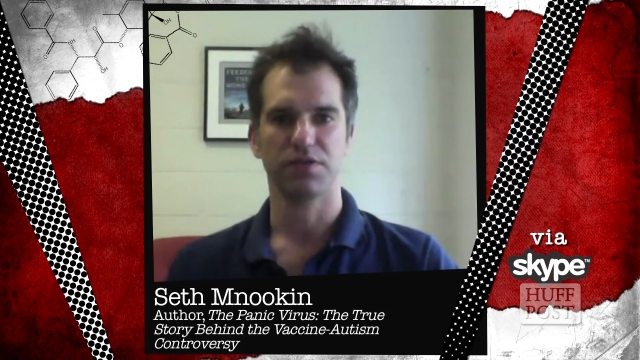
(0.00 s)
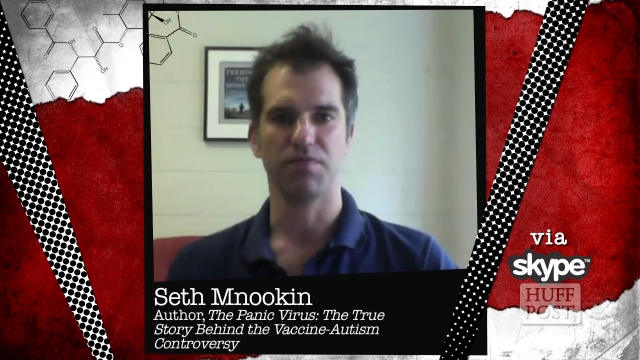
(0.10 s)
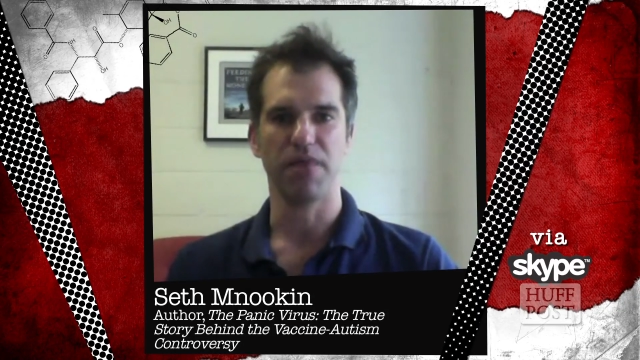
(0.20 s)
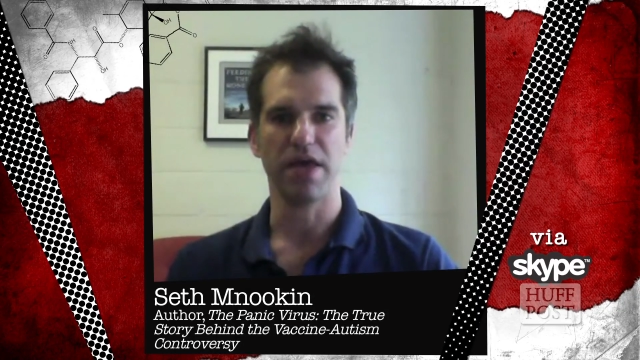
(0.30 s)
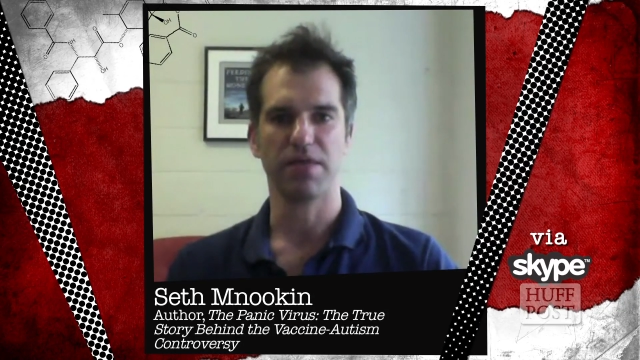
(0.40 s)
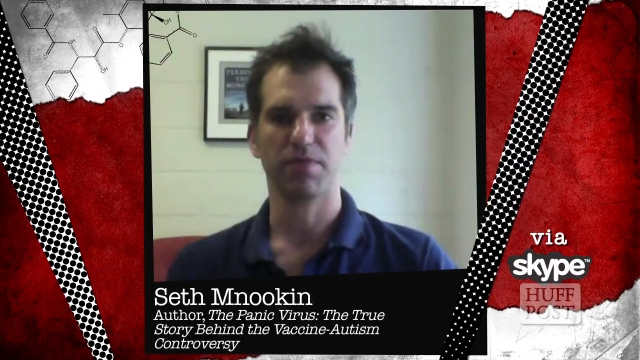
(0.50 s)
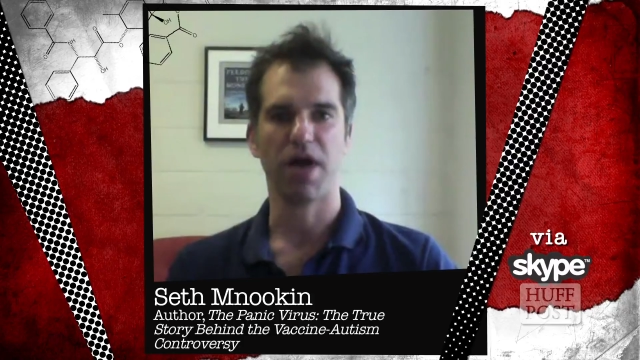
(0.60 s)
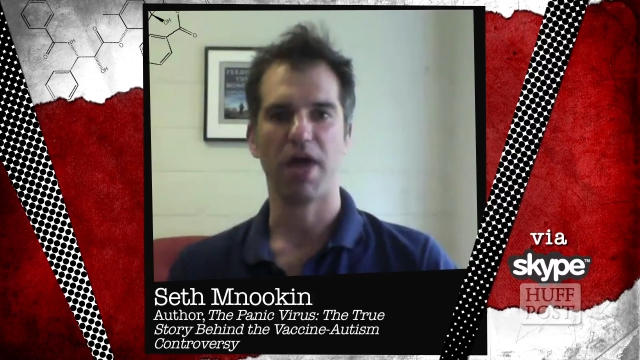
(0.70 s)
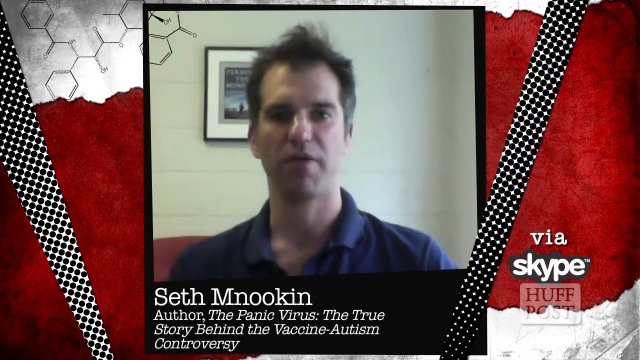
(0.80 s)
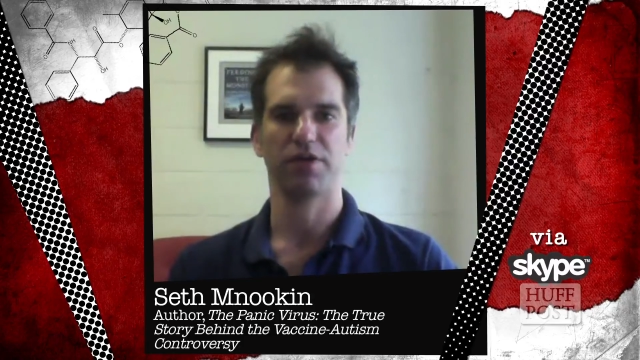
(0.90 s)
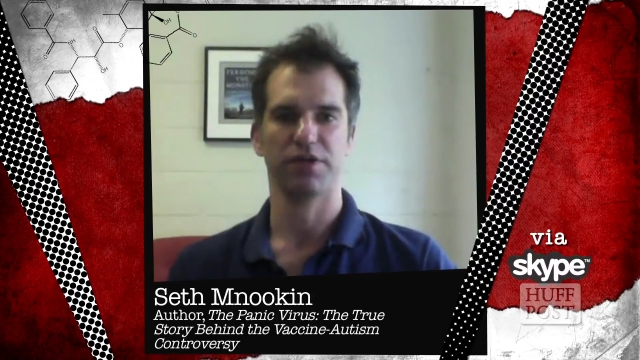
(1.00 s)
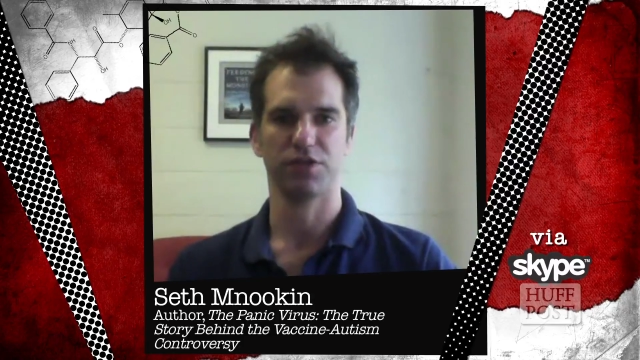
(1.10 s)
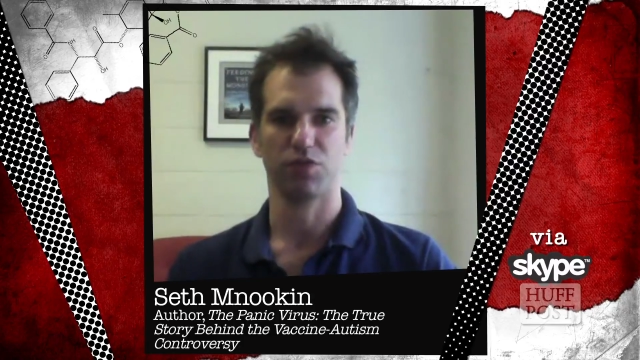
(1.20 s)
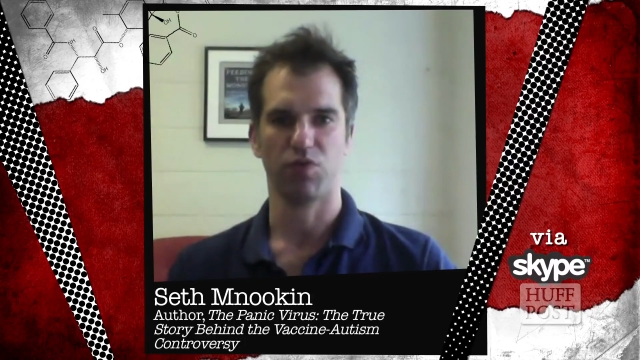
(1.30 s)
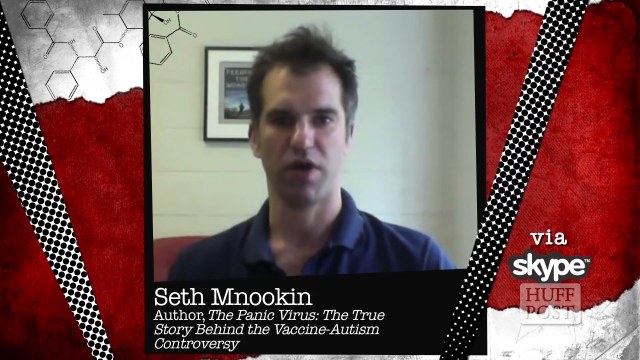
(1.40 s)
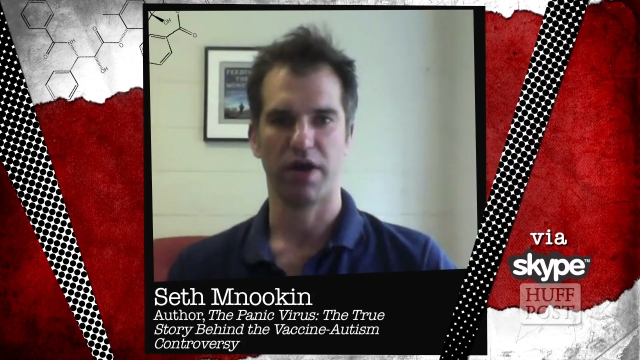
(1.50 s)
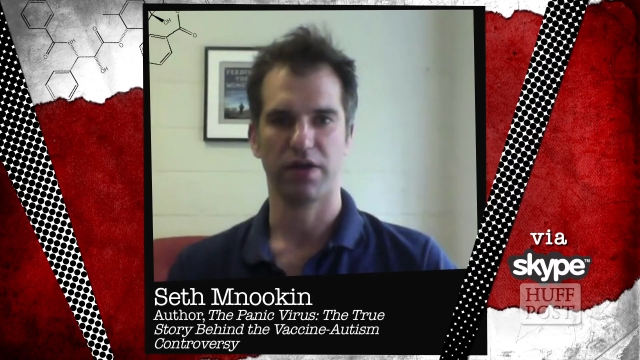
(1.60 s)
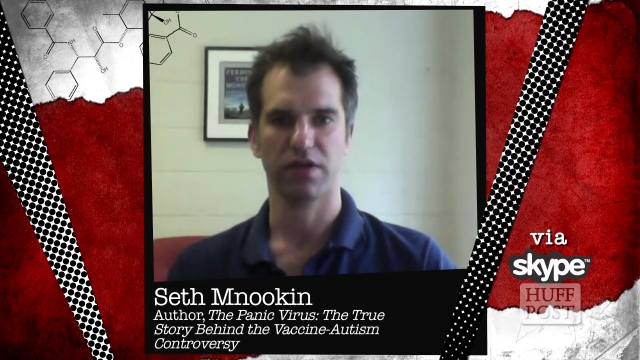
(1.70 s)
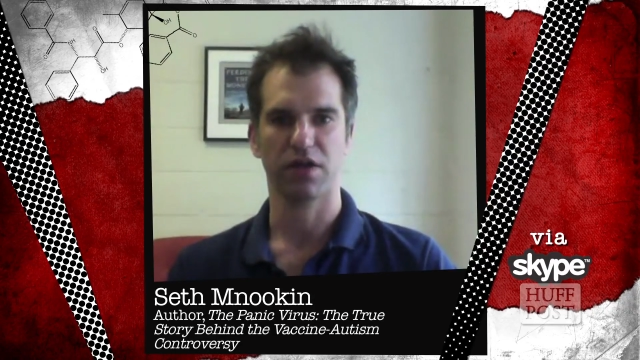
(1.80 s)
to make population-wide